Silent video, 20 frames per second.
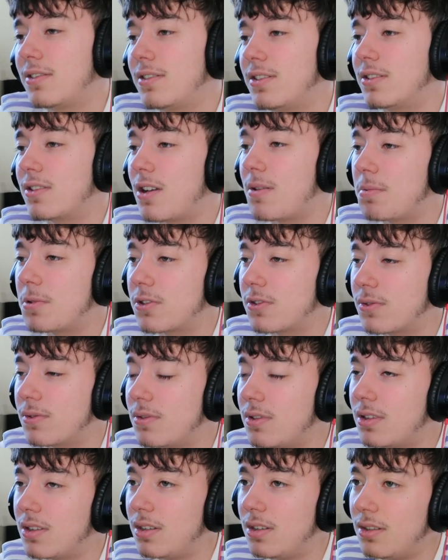on these
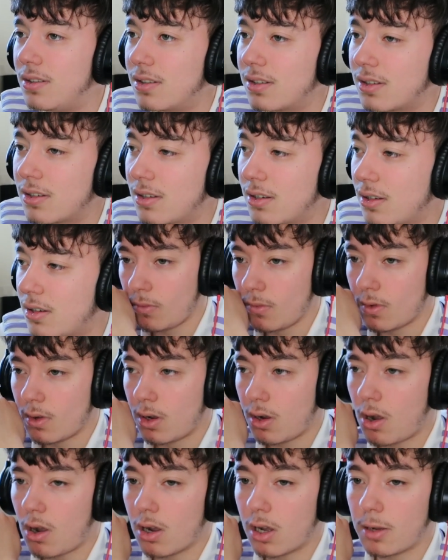opportunities.
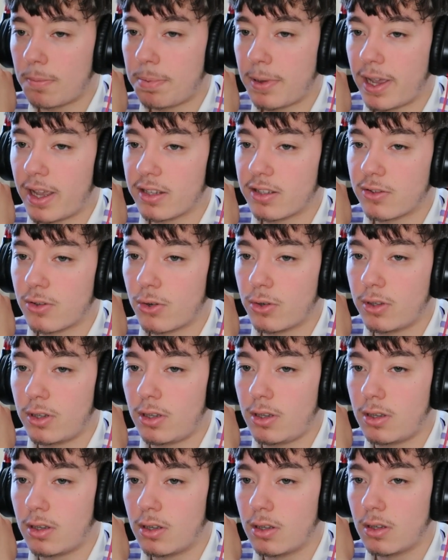Oh, good pass,
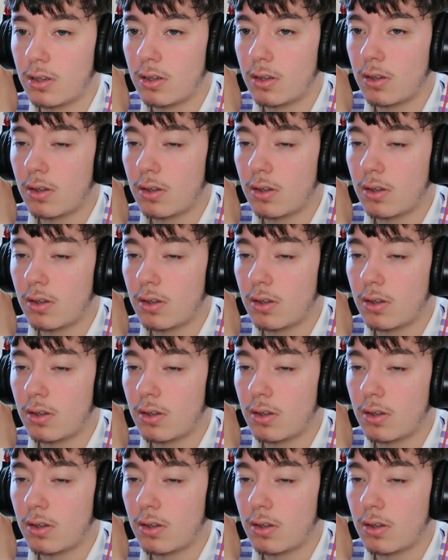Tony.